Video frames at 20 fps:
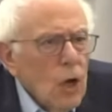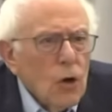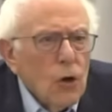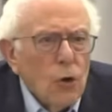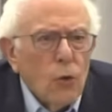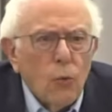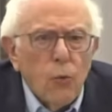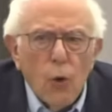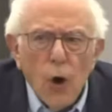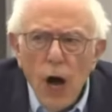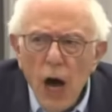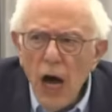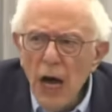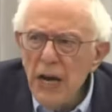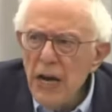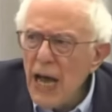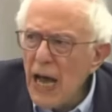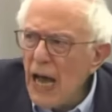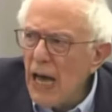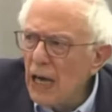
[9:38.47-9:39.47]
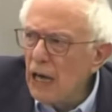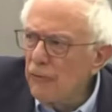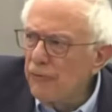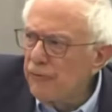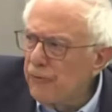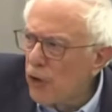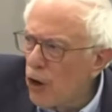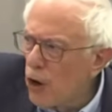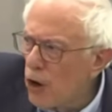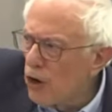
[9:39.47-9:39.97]
1 out of
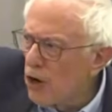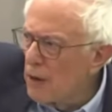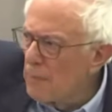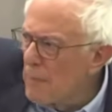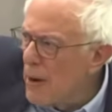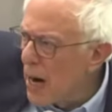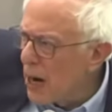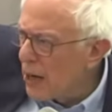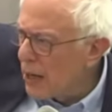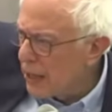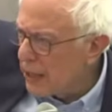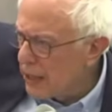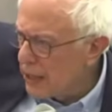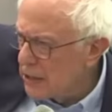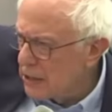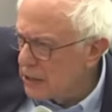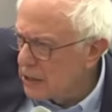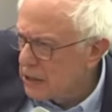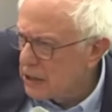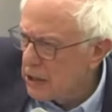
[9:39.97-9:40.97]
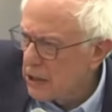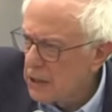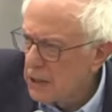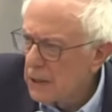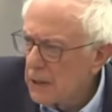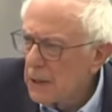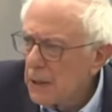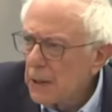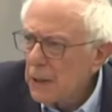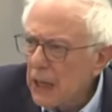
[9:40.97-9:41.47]
4 Americans
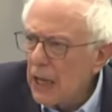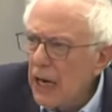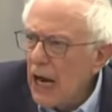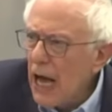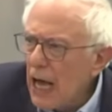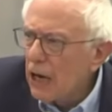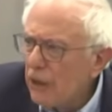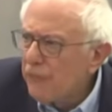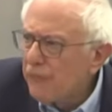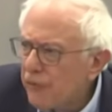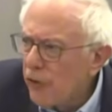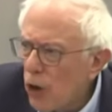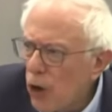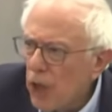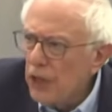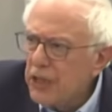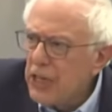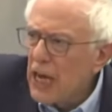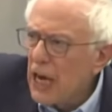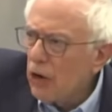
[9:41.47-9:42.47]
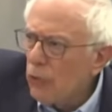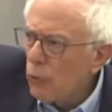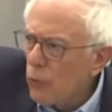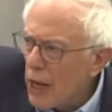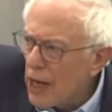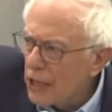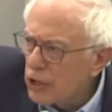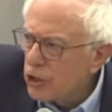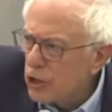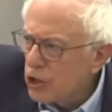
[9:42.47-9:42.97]
cannot afford the
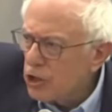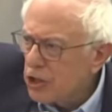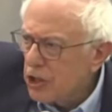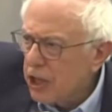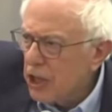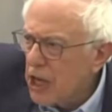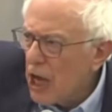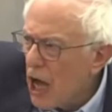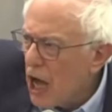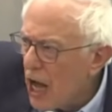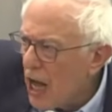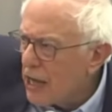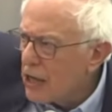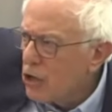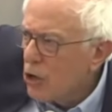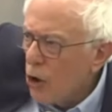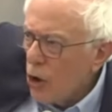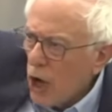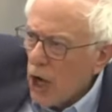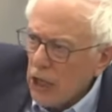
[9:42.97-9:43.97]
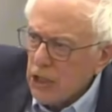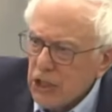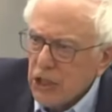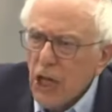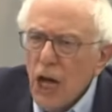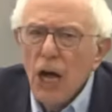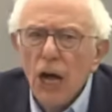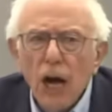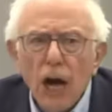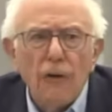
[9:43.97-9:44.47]
outrageously high cost
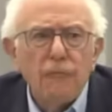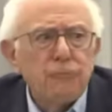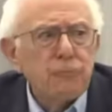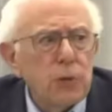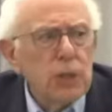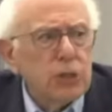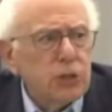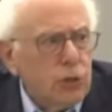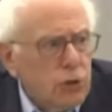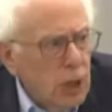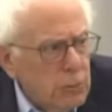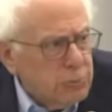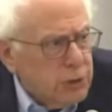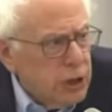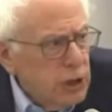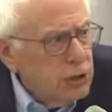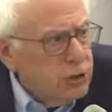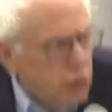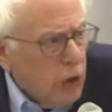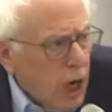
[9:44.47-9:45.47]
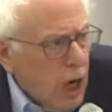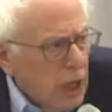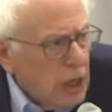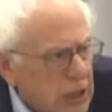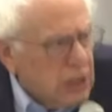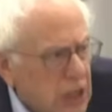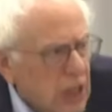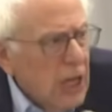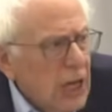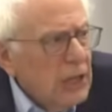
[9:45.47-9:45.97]
of prescription
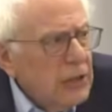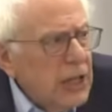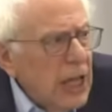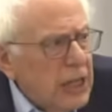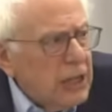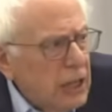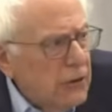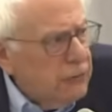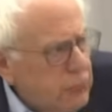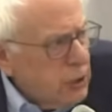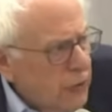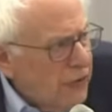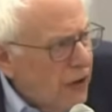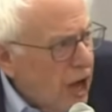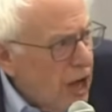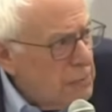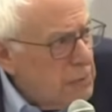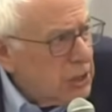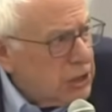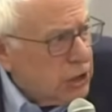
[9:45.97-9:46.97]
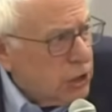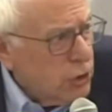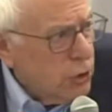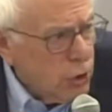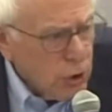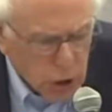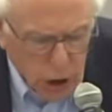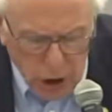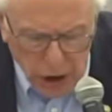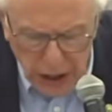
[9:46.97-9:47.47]
drugs that the
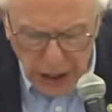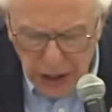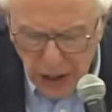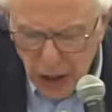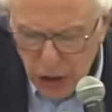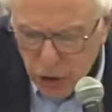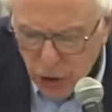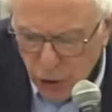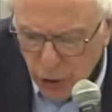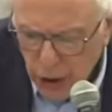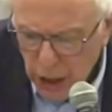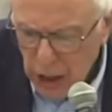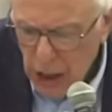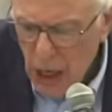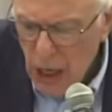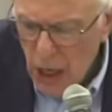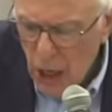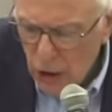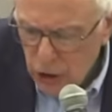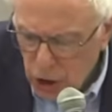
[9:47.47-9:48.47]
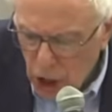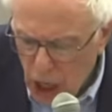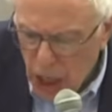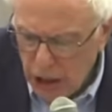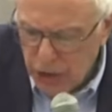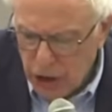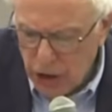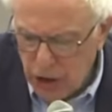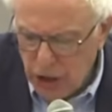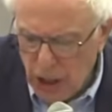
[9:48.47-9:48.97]
pharmaceutical industry
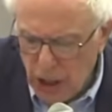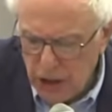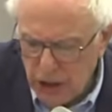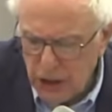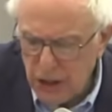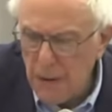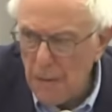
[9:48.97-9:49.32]
charges us.